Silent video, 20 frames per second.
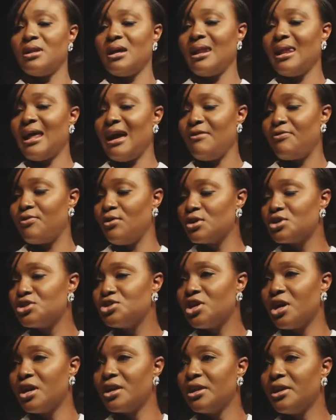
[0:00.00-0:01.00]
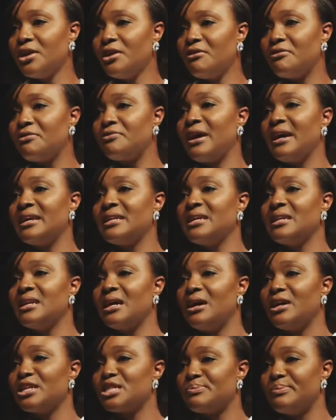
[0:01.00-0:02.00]
a lifelong journey of finding a
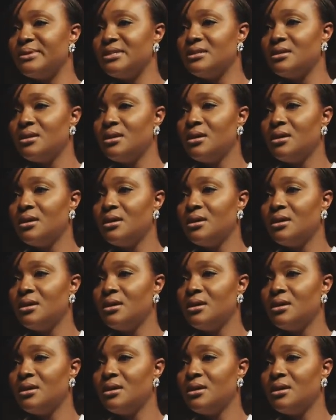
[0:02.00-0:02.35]
husband.